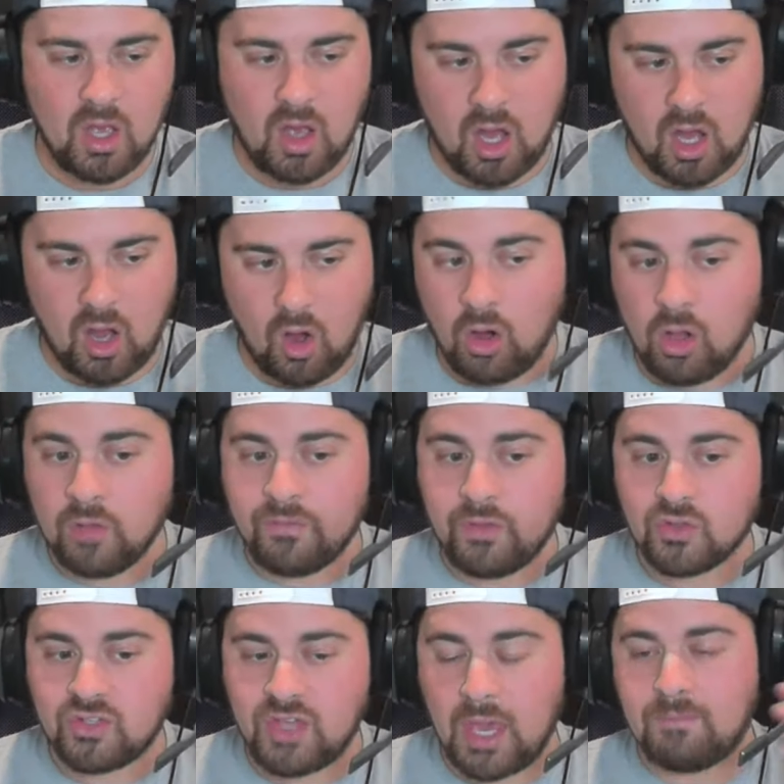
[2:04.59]
All of
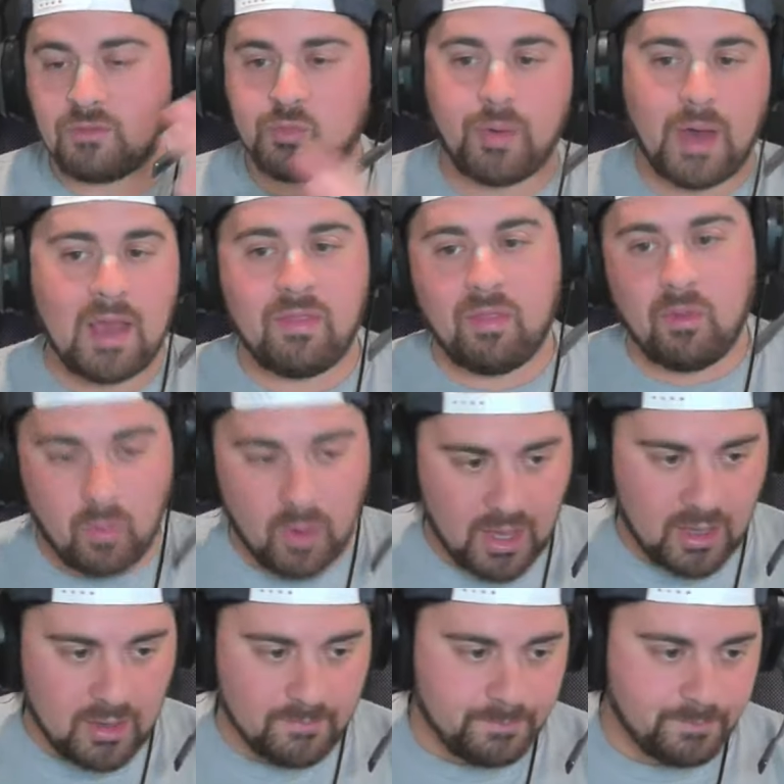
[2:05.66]
those games, by the
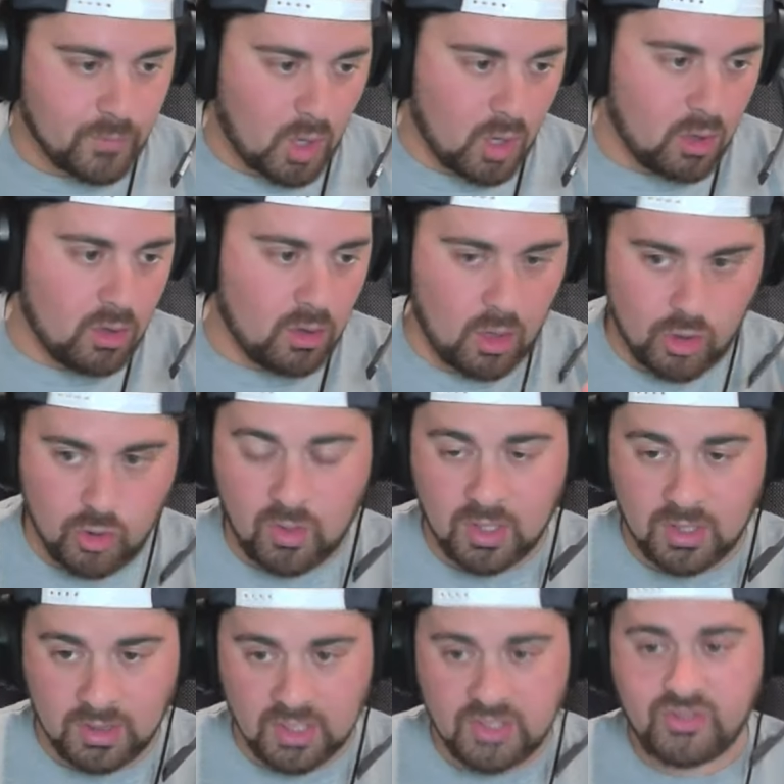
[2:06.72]
way, you
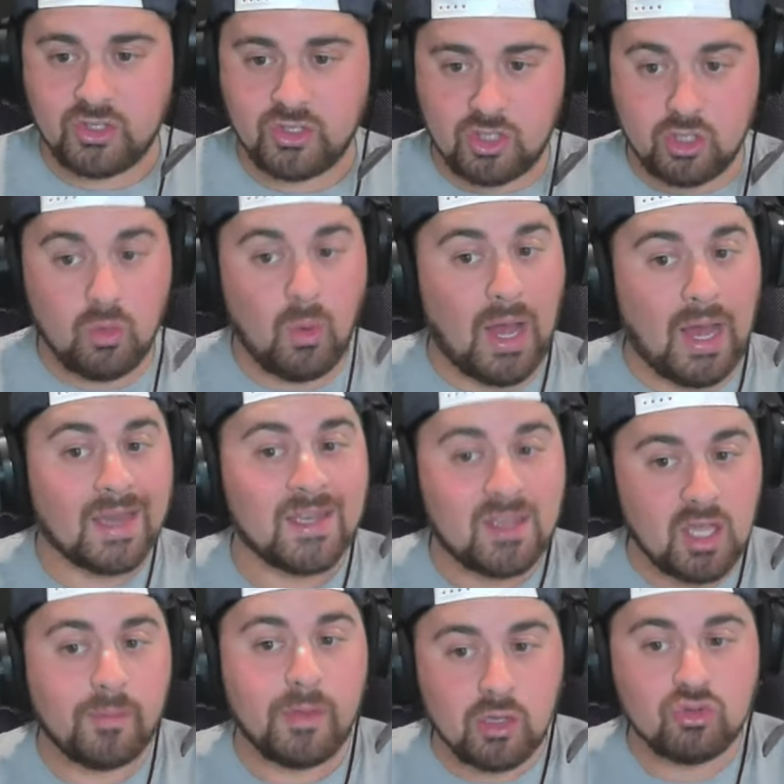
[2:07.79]
can listen to on
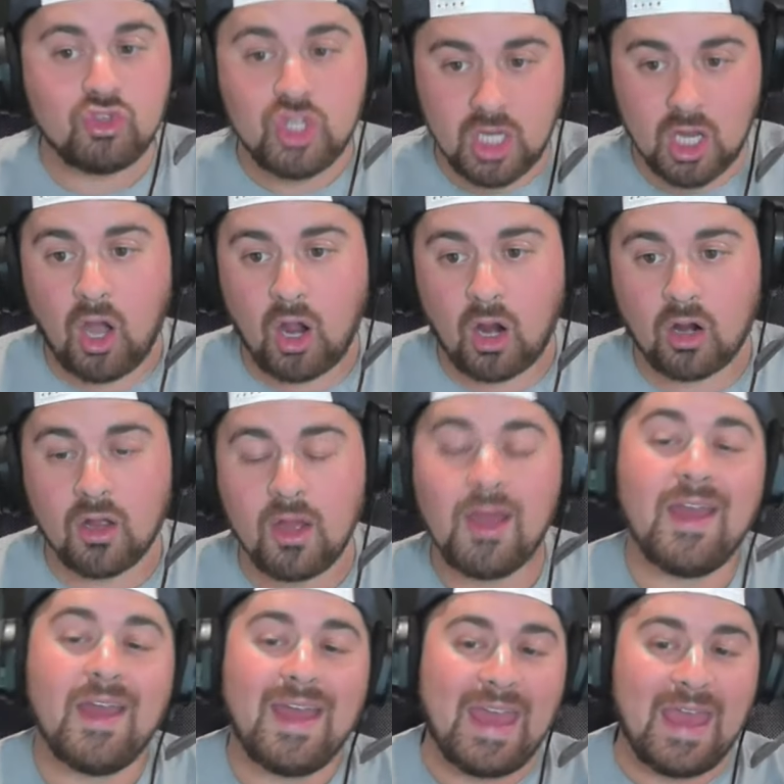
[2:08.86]
WGR,
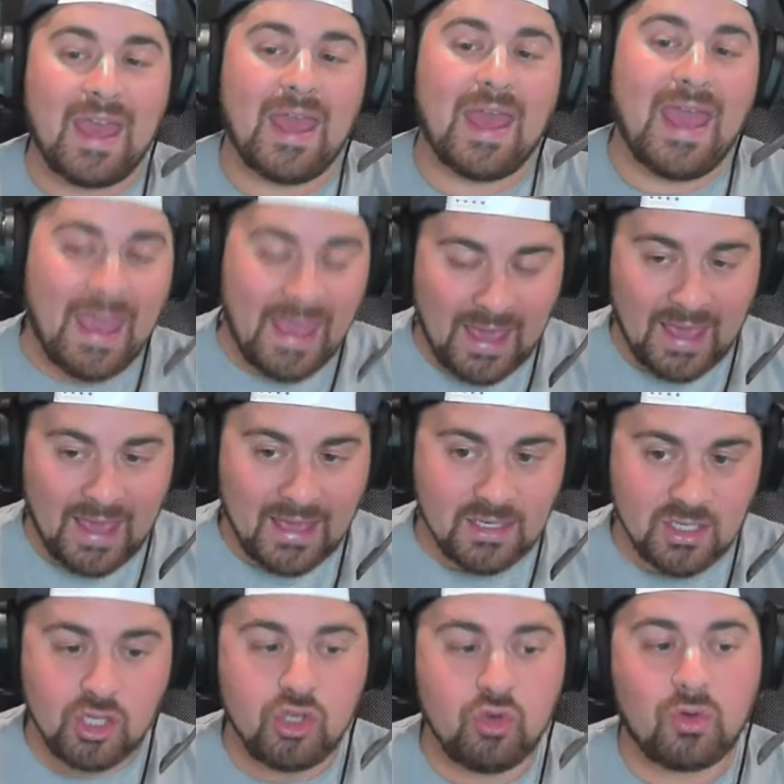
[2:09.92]

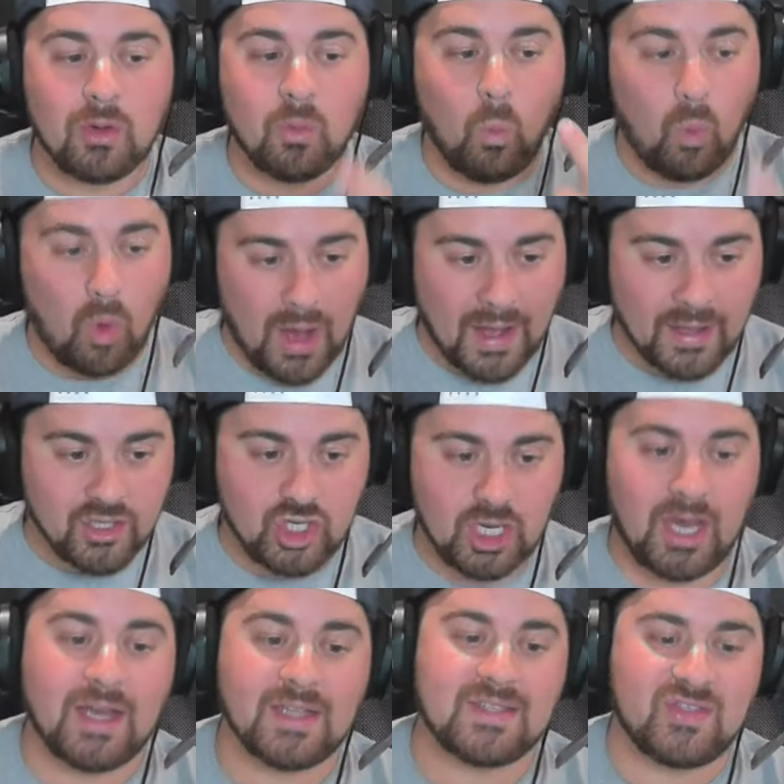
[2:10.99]
and you can watch
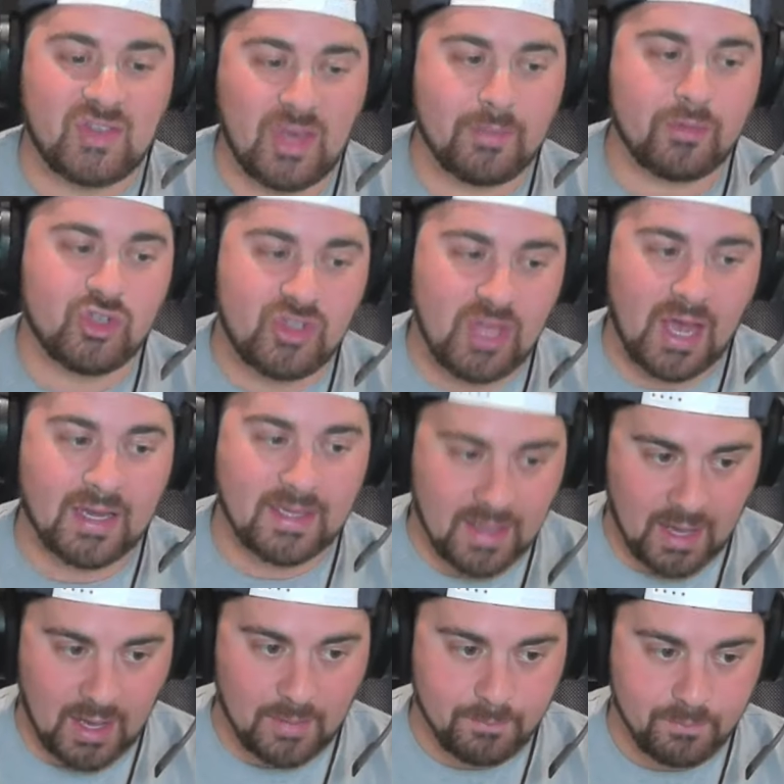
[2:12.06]
on
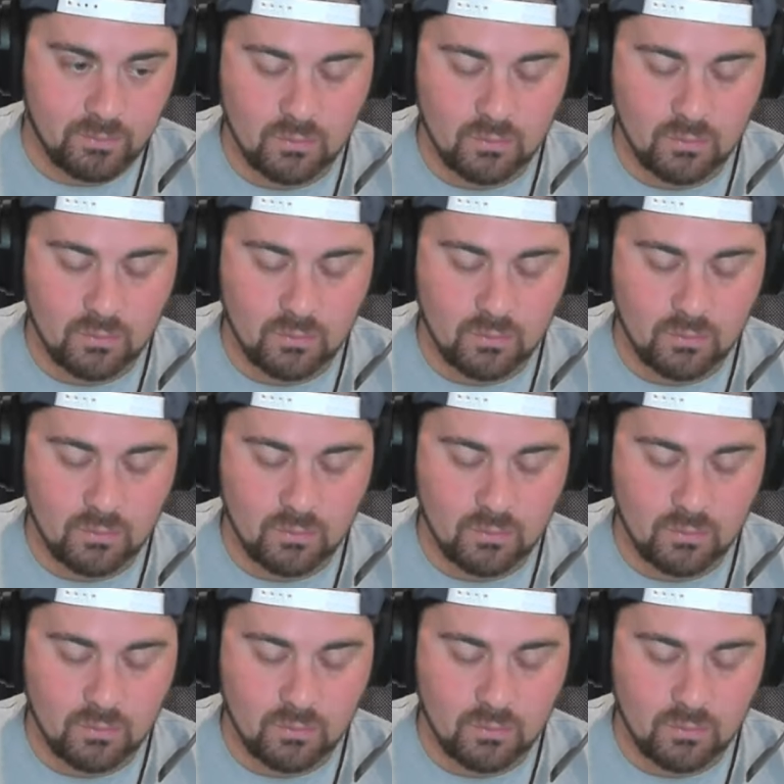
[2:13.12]
Sabres.com.